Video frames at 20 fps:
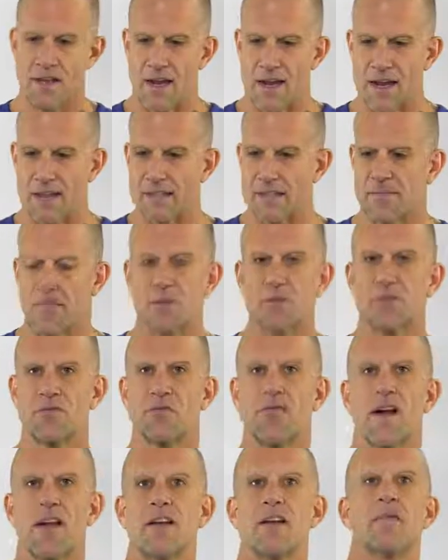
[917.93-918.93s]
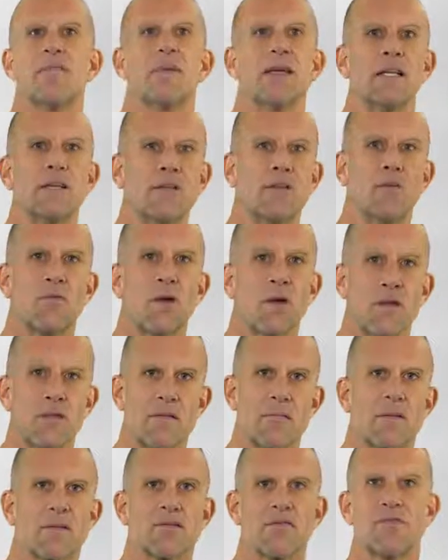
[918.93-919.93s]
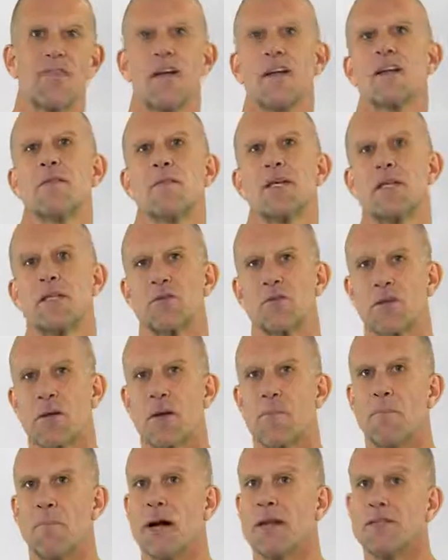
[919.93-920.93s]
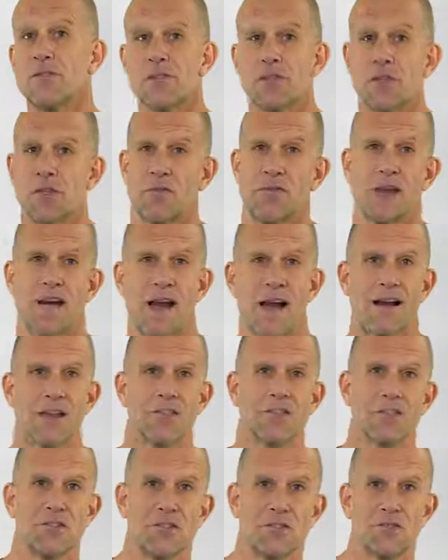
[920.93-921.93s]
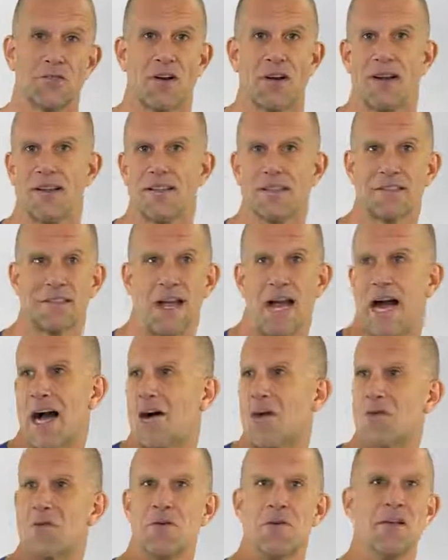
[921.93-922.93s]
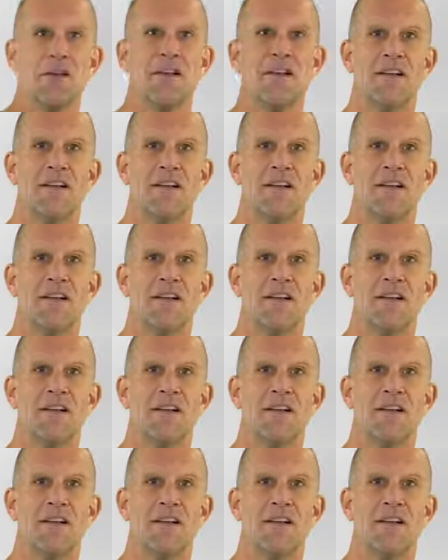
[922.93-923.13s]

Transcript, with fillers: at its most fundamental, one of the most fundamental combustion reactions, right? It's how,